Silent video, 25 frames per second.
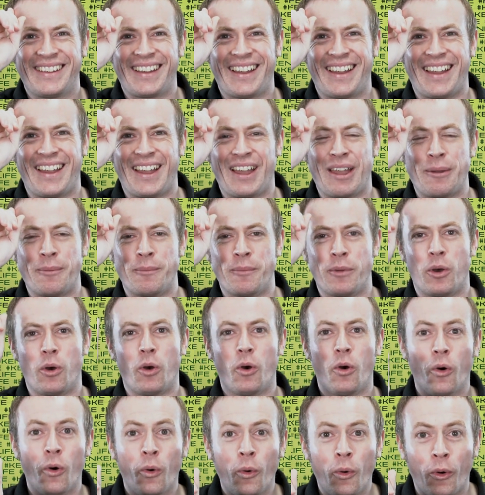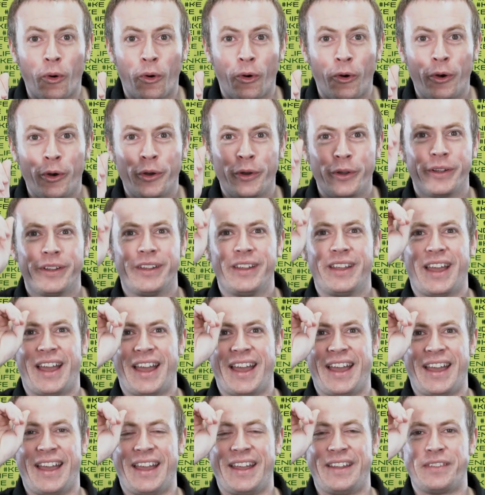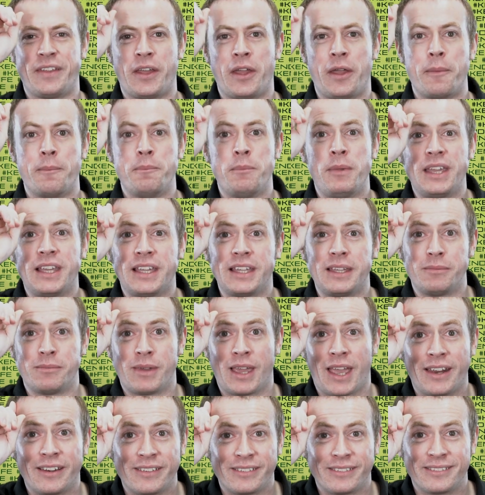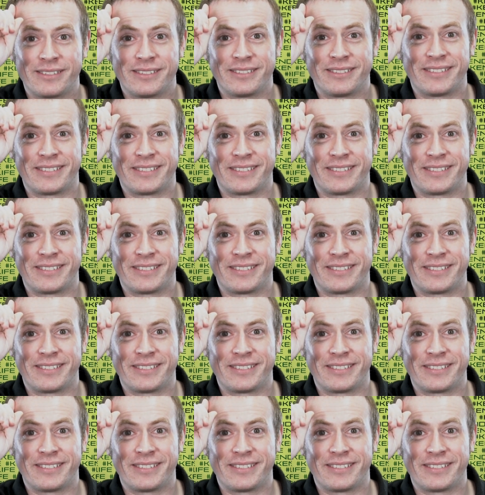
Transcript: um, or uh, the Migi men,